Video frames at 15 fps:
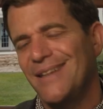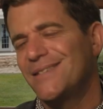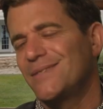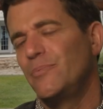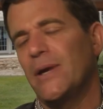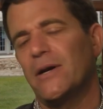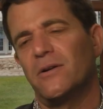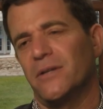
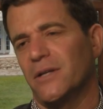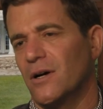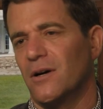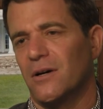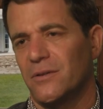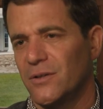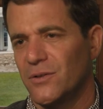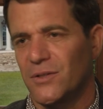barely
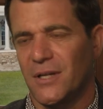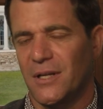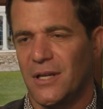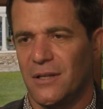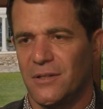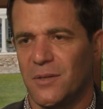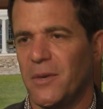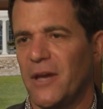R. There's like
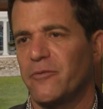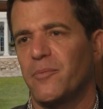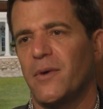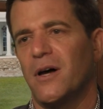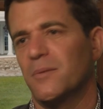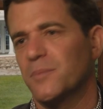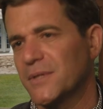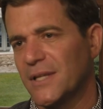some
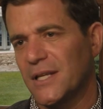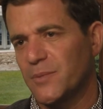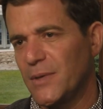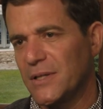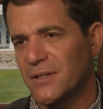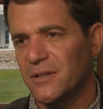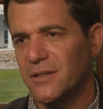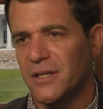F-bombs and that's
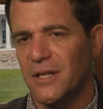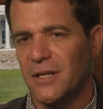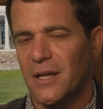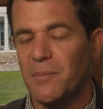basically it.